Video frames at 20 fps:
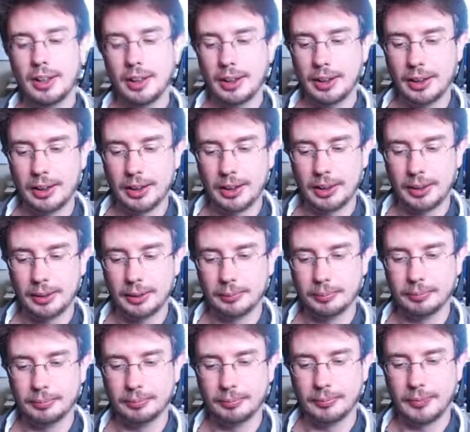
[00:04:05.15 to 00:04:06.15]

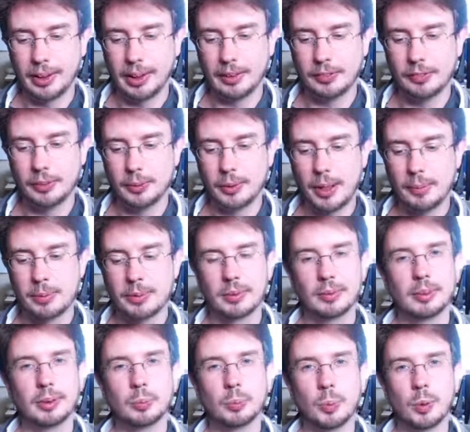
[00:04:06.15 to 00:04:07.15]
if you
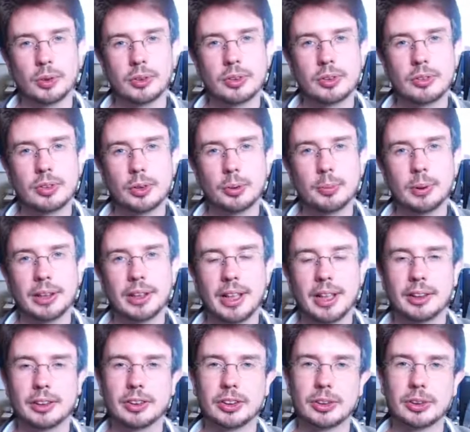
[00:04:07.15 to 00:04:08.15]
absolutely wanted to, but
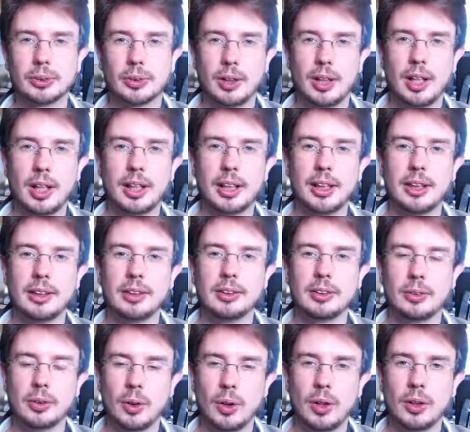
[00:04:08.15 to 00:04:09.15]
again, try
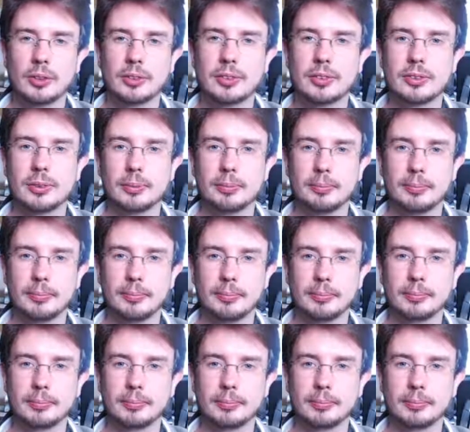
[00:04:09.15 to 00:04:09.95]
not to